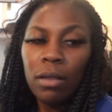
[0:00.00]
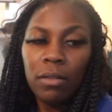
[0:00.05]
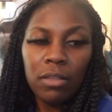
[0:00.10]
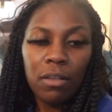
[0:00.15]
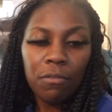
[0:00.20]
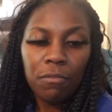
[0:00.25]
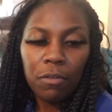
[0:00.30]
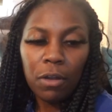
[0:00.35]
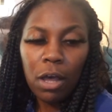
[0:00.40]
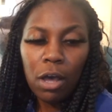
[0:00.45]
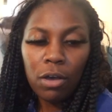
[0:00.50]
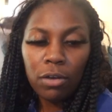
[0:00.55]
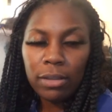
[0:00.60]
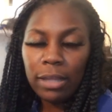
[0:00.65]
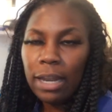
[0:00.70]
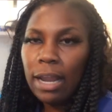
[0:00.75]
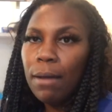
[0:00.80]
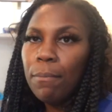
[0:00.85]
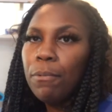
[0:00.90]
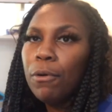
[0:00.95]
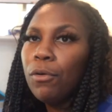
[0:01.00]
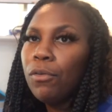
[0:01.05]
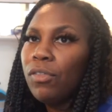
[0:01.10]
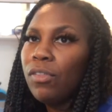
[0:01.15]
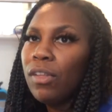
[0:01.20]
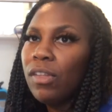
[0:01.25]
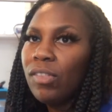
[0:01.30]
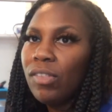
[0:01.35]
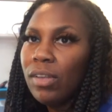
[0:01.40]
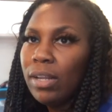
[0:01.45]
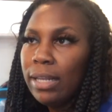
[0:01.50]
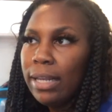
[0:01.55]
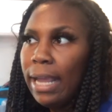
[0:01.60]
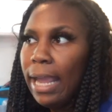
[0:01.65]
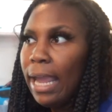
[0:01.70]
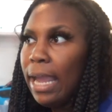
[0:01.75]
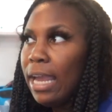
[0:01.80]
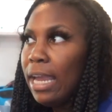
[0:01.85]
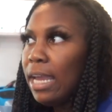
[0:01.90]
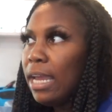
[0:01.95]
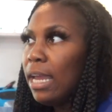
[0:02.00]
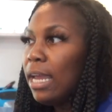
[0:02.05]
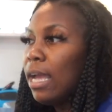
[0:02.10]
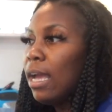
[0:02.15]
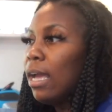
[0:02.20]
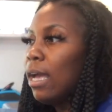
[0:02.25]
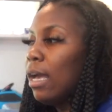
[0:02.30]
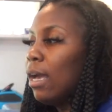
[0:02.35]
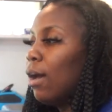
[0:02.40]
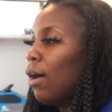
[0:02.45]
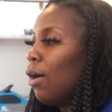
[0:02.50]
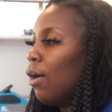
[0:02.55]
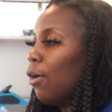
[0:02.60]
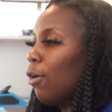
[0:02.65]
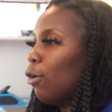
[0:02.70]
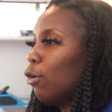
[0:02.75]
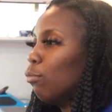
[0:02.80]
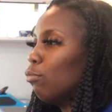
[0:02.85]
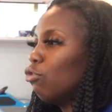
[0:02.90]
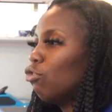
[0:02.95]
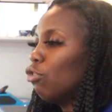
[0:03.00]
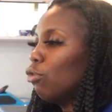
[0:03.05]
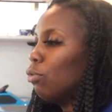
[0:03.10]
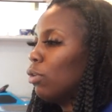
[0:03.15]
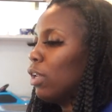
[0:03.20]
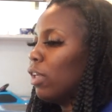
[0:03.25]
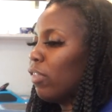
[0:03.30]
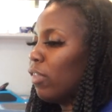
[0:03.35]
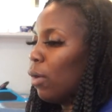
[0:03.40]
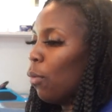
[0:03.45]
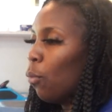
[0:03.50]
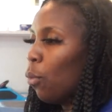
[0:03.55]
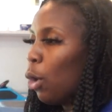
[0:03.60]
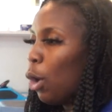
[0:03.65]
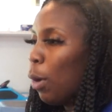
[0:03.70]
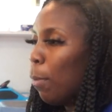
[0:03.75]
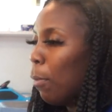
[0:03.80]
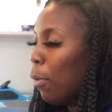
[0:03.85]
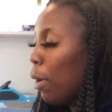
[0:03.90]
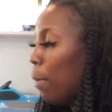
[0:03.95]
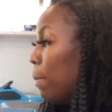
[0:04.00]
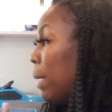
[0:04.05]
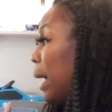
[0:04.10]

the vlog that I posted today um, showed us in Walmart